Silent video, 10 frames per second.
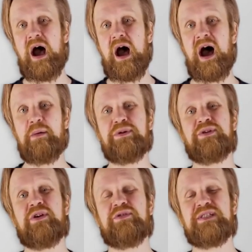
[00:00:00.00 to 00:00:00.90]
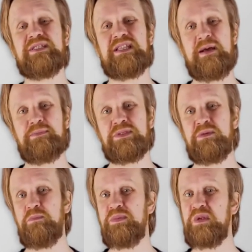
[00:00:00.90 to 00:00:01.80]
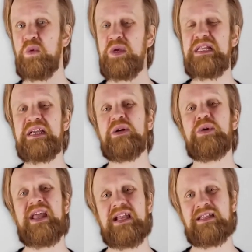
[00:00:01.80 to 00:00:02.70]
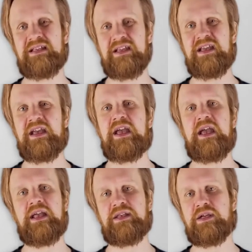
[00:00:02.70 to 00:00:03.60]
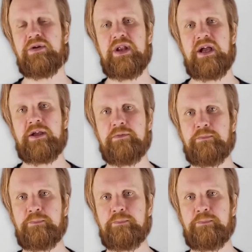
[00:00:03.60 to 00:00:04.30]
arbitrary steps between the CONNECT and the CONNACK.